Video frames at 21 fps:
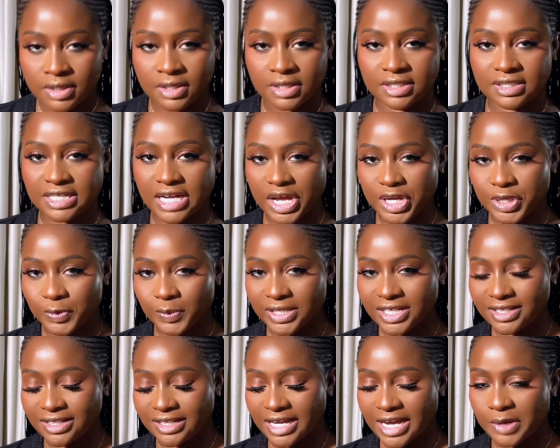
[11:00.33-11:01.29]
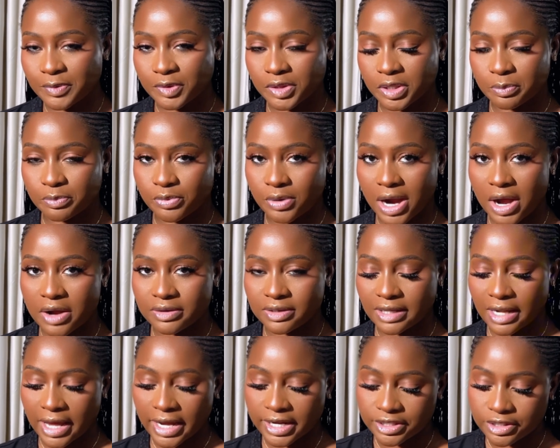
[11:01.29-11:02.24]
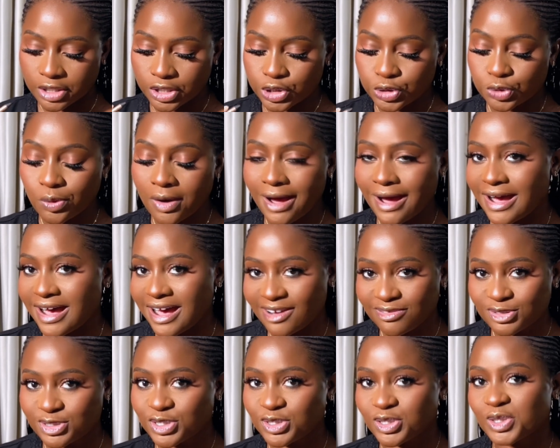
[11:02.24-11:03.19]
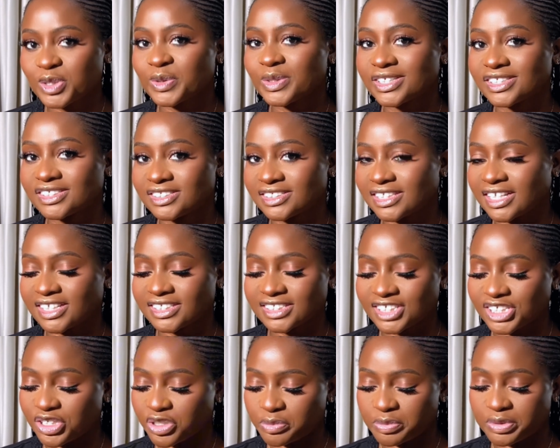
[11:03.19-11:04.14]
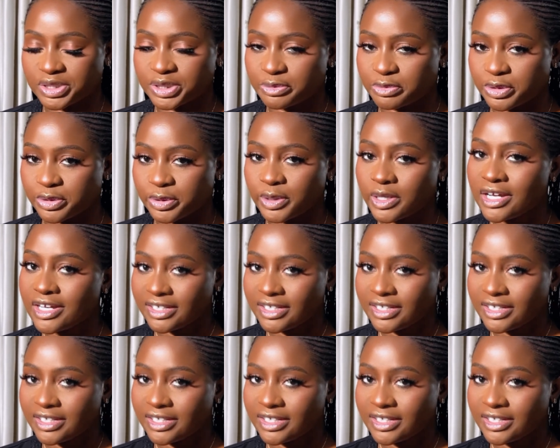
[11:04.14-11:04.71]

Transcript: Now you want to line with a brown liner. You have to do a sexy cupid's bow.